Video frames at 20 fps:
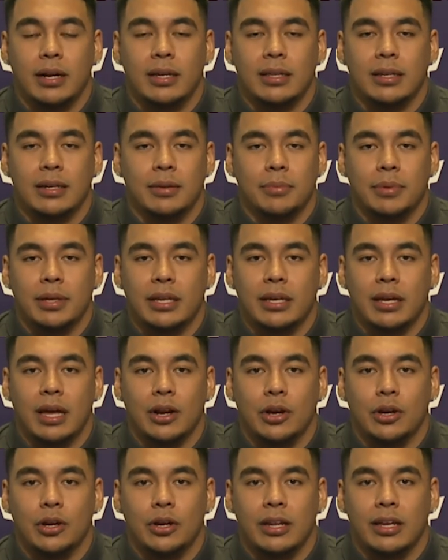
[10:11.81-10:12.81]
And then, I mean, you got a
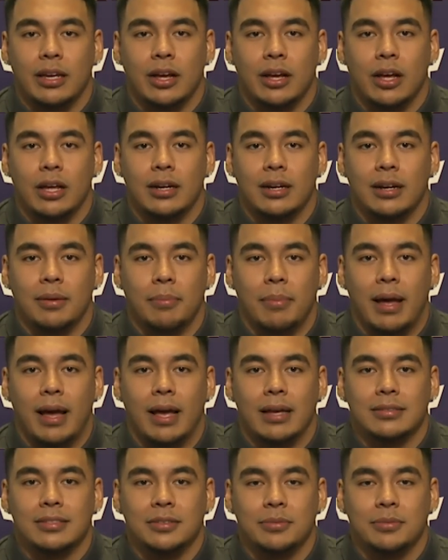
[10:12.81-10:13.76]
hoodie on and a mask.